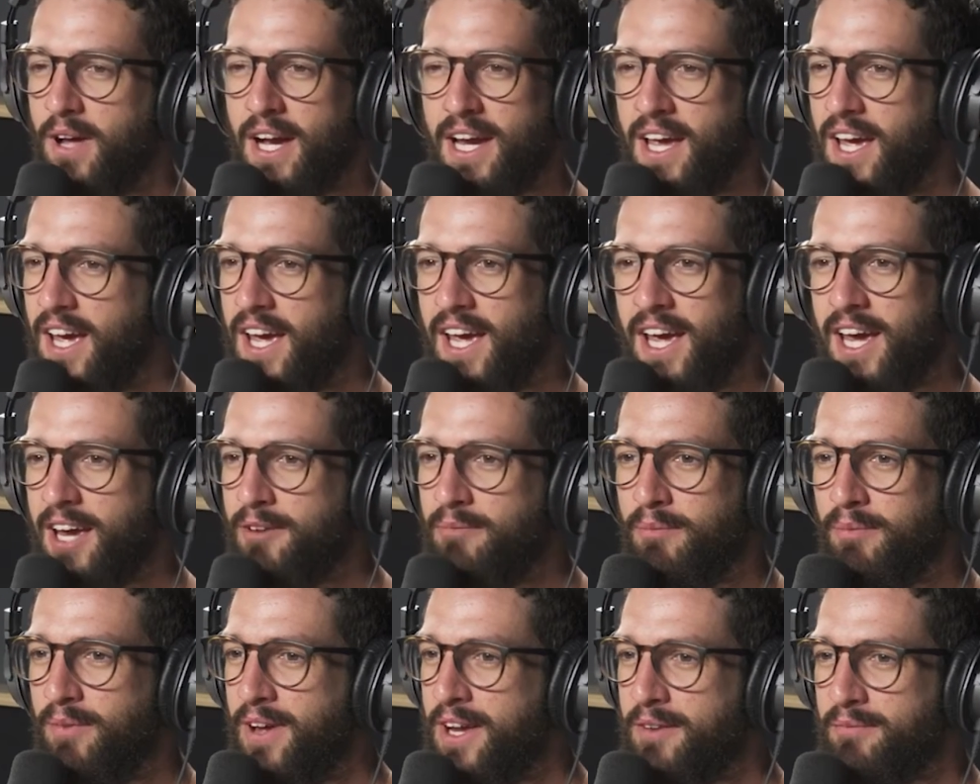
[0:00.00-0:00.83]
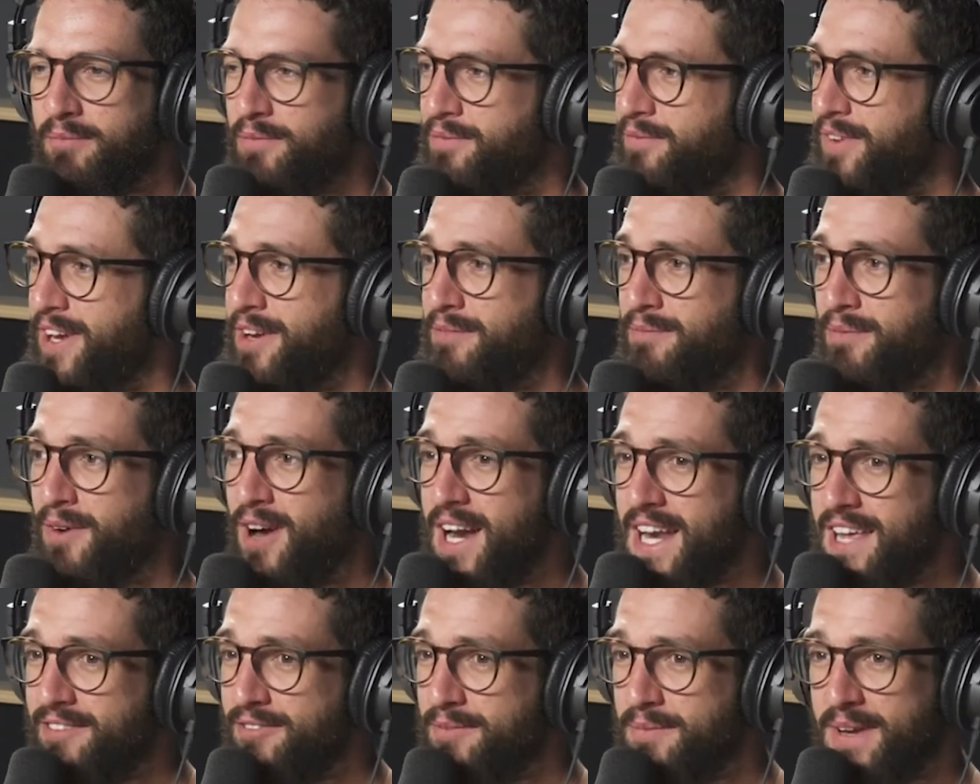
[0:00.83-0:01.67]
Like, it
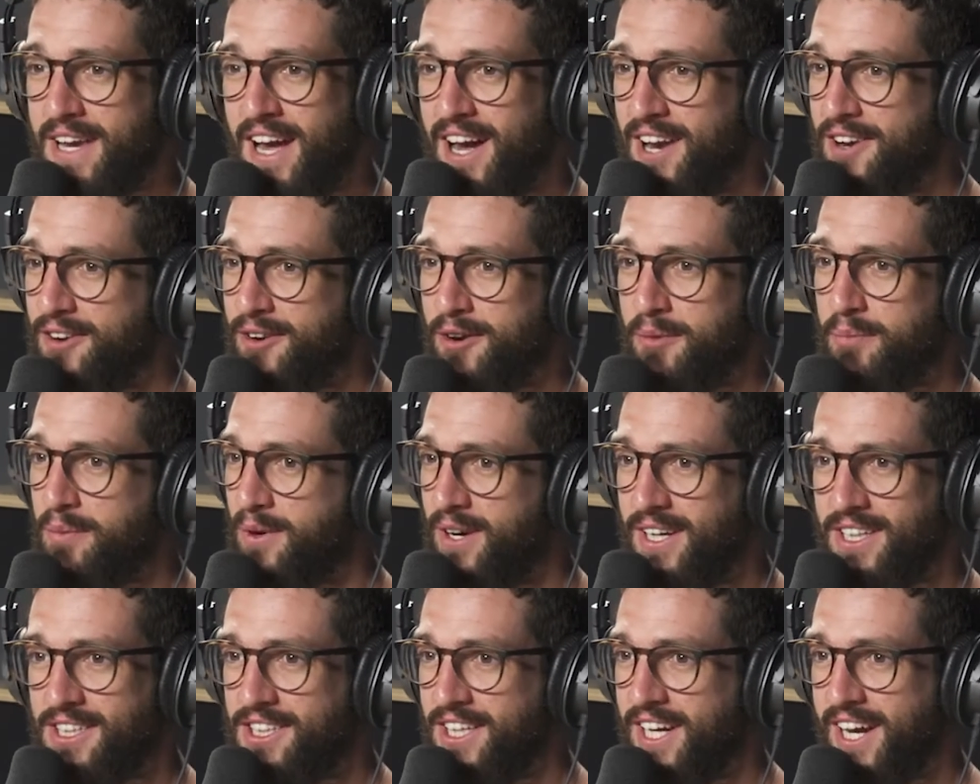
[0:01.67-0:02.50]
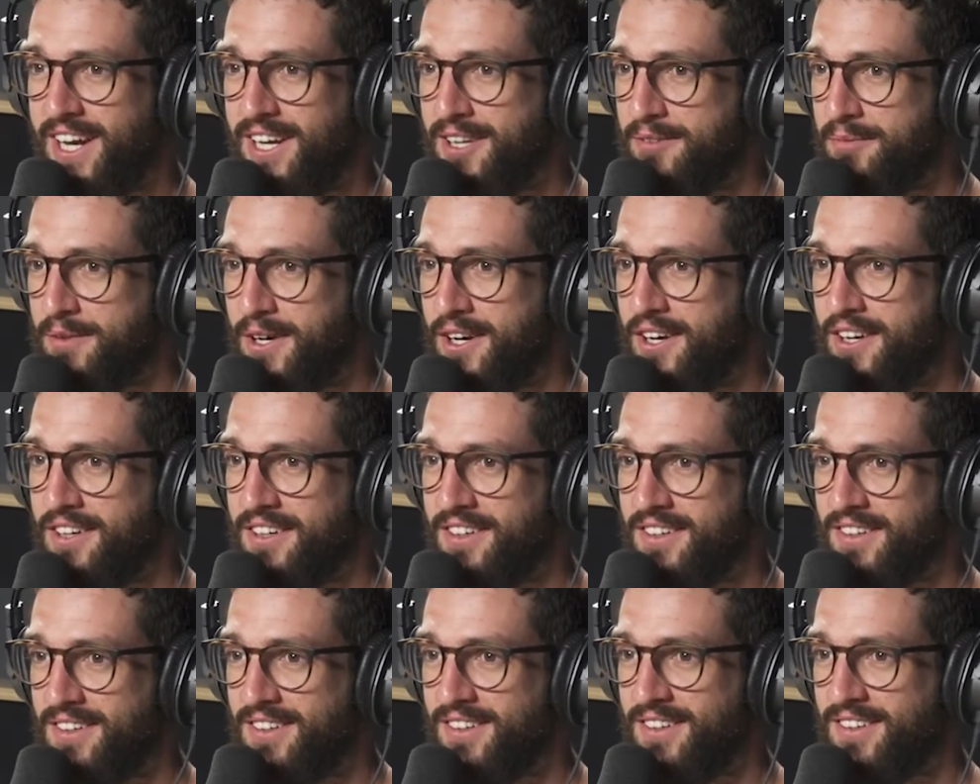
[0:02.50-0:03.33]
might even be underappreciated, bro.
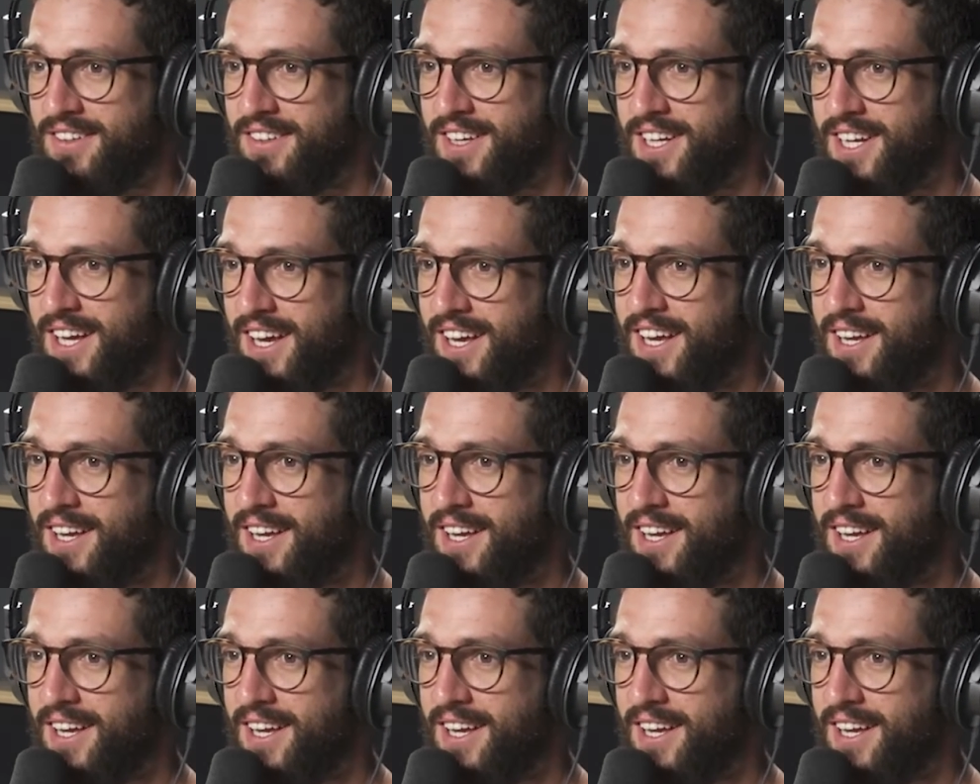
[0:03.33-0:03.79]
Like,